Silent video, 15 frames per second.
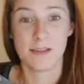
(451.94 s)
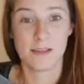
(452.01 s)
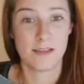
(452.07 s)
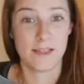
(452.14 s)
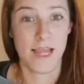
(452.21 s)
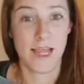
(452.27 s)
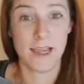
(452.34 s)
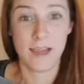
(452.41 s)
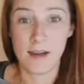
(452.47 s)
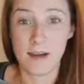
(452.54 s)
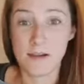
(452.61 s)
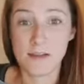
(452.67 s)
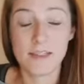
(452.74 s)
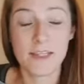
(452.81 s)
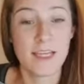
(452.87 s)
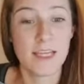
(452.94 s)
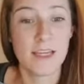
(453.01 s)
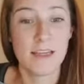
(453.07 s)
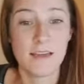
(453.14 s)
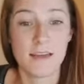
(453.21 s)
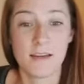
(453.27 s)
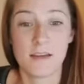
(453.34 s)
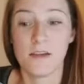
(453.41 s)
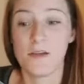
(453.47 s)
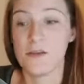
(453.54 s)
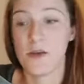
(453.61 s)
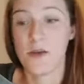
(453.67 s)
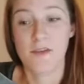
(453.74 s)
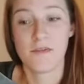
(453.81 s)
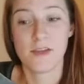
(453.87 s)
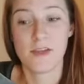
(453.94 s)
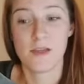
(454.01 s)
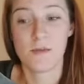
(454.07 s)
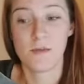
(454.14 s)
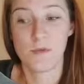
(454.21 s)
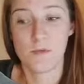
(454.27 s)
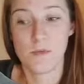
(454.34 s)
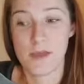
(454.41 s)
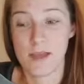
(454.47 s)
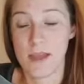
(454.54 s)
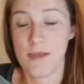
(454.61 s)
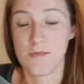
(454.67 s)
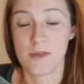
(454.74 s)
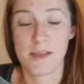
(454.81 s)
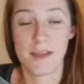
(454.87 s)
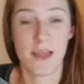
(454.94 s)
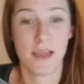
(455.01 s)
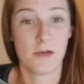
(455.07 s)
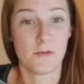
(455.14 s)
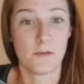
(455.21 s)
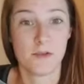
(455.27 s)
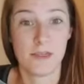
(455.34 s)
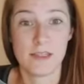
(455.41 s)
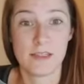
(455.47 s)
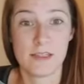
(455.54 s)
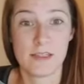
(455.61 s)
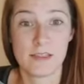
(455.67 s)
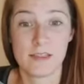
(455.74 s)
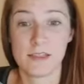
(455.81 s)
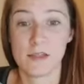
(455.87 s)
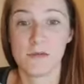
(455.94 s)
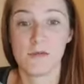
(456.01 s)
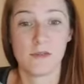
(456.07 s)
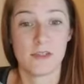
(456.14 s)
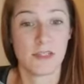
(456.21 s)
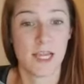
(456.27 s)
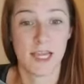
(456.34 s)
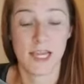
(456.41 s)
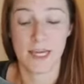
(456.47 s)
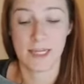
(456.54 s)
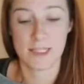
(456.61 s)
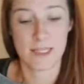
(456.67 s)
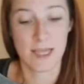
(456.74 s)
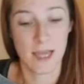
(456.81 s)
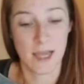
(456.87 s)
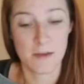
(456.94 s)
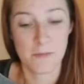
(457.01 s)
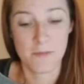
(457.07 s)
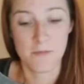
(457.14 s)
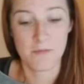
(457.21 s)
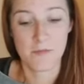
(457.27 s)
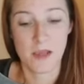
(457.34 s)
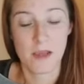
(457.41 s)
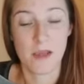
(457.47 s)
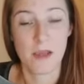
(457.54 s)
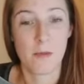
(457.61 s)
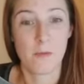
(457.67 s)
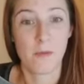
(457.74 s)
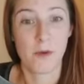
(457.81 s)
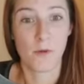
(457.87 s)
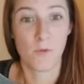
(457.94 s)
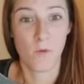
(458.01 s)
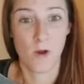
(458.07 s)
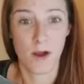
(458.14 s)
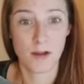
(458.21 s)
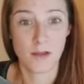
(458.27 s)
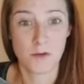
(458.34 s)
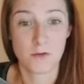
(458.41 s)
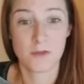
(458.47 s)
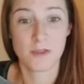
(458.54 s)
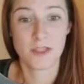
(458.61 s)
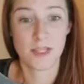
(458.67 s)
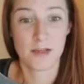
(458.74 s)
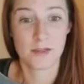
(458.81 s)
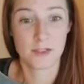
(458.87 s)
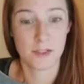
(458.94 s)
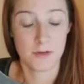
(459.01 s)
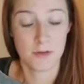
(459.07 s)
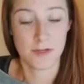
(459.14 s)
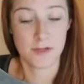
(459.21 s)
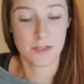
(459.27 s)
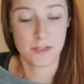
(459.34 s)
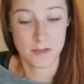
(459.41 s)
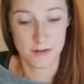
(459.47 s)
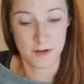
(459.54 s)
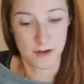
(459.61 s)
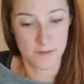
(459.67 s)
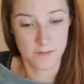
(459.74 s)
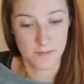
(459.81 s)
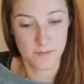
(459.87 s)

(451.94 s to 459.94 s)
Take it all in. You don't have to implement everything at once. Do one thing at a time, but work towards that shooting star.